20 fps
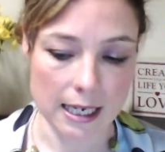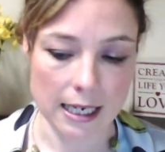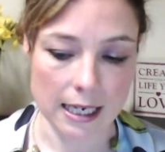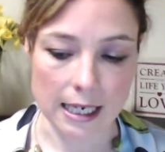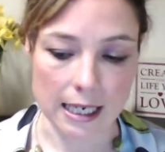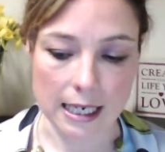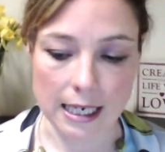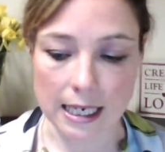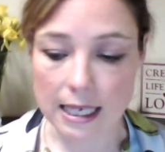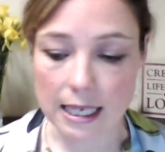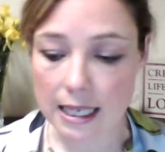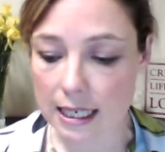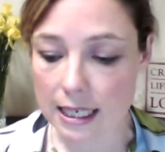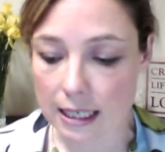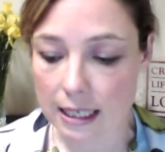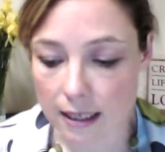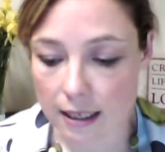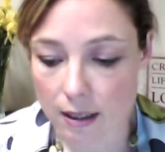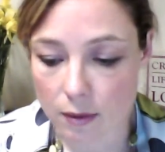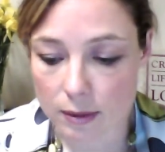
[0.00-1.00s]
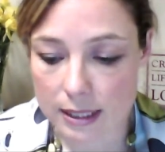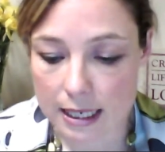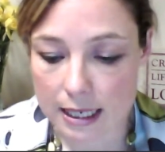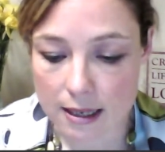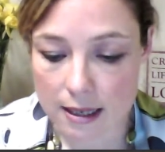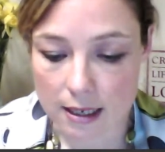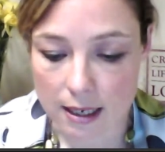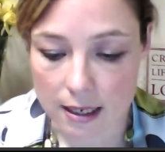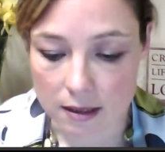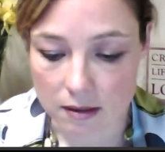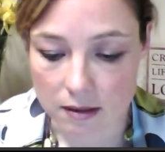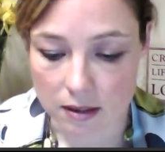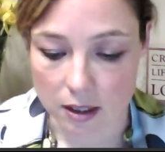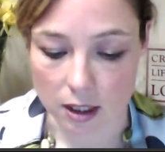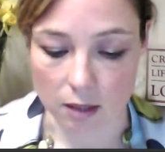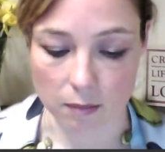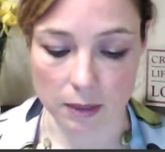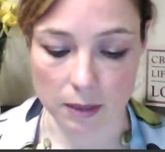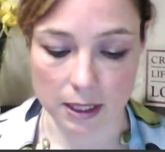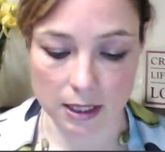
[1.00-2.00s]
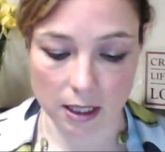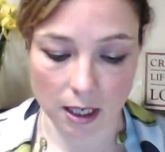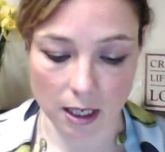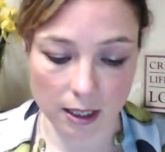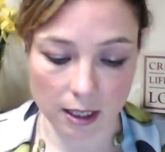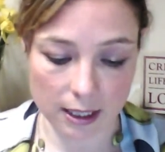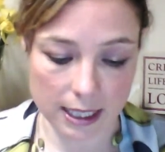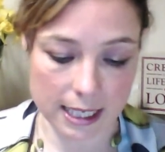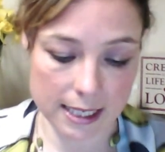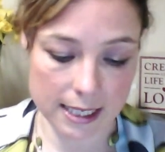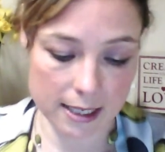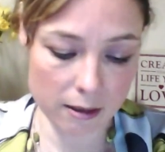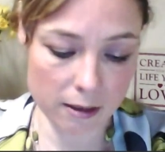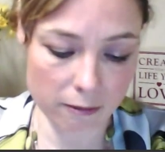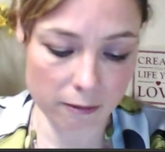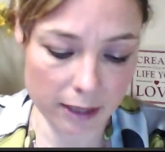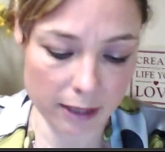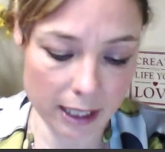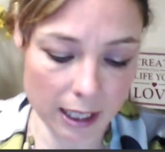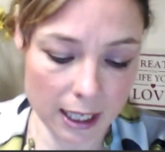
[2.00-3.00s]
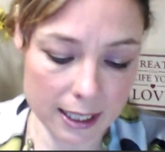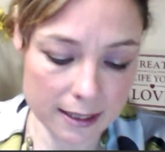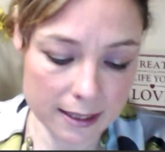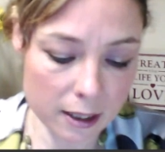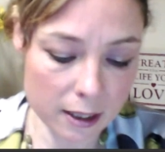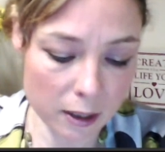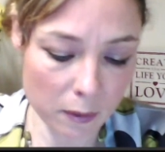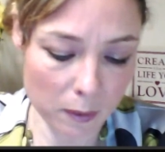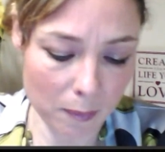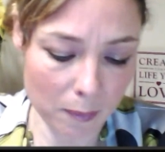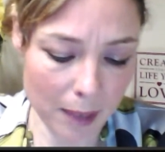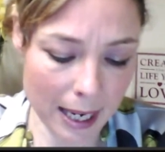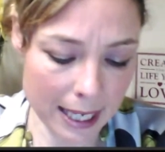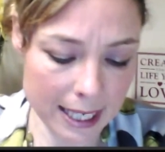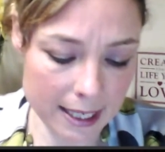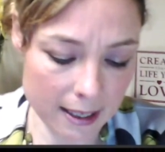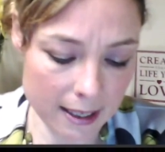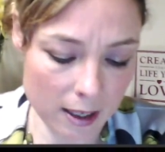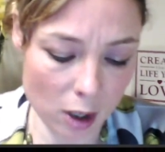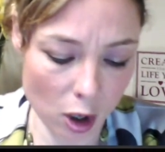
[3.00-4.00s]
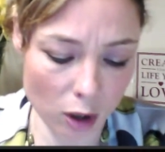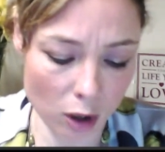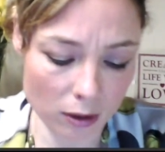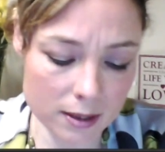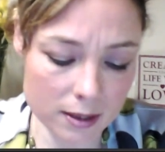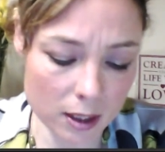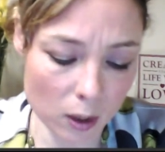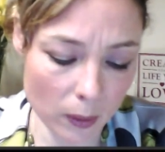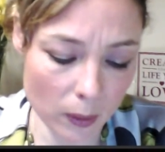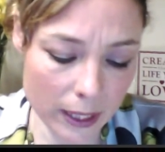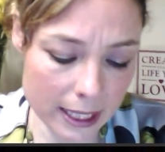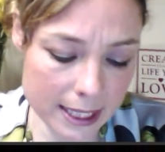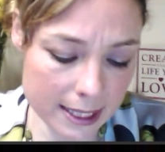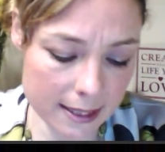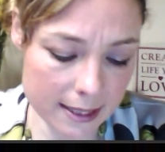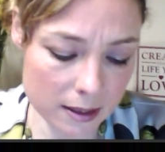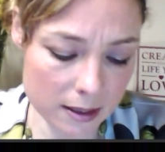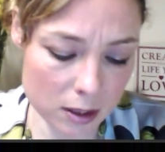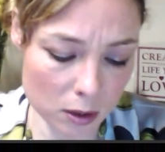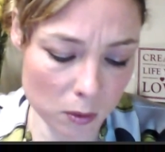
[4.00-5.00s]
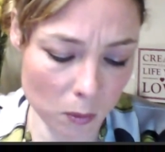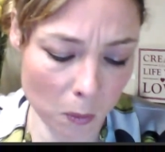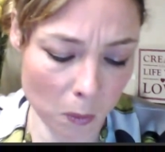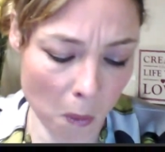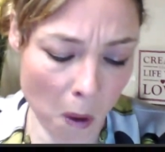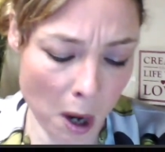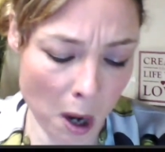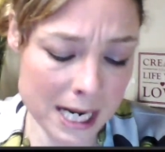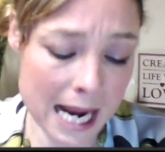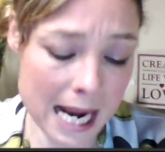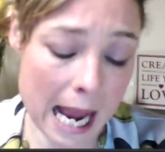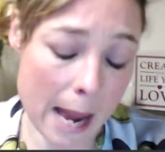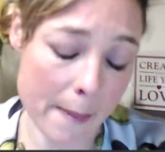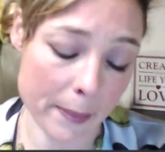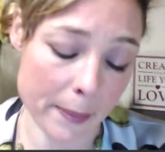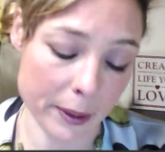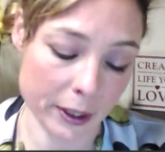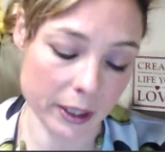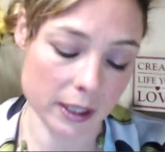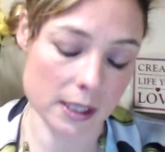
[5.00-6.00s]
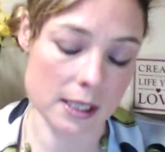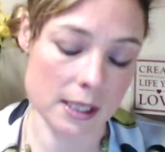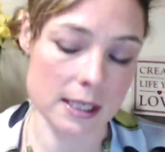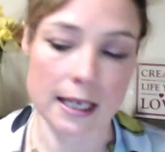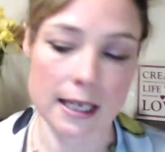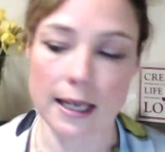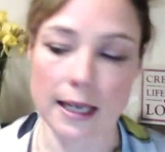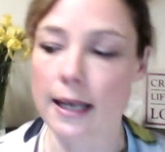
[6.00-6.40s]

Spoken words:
He didn't think that there was anything else that could be done. He didn't realize that there would be any consequences to what had happened.